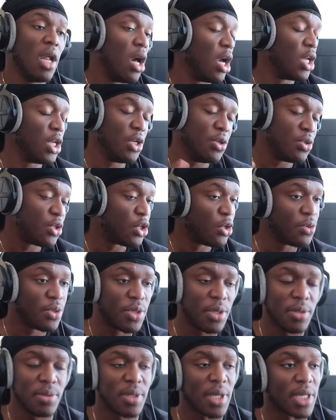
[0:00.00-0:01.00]
a lot of YouTube
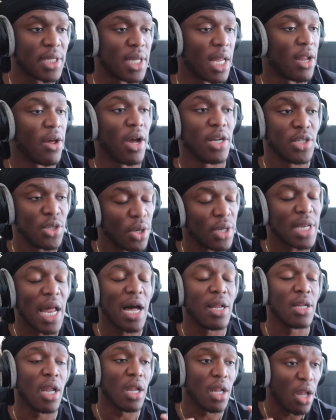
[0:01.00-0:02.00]
streams, etc. I took
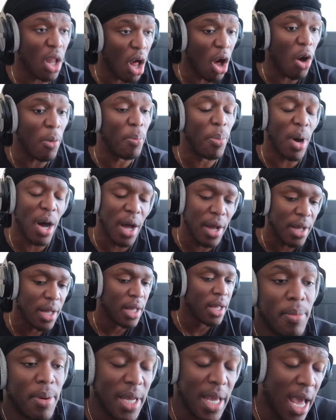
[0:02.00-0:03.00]
down a lot, but
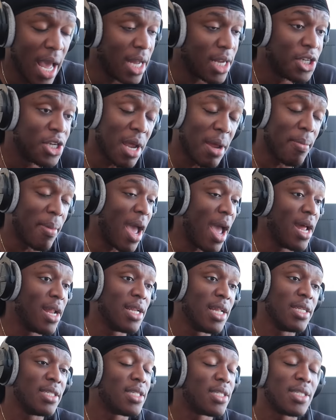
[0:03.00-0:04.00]
but yeah, shit,
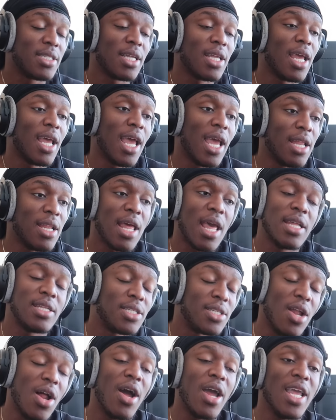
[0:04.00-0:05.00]
man. It's it,
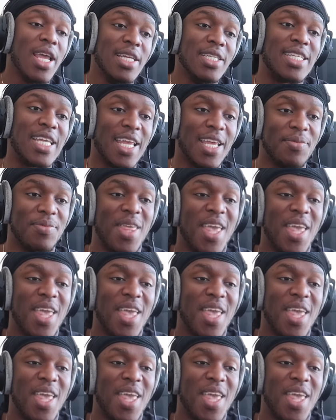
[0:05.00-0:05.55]
it's not easy.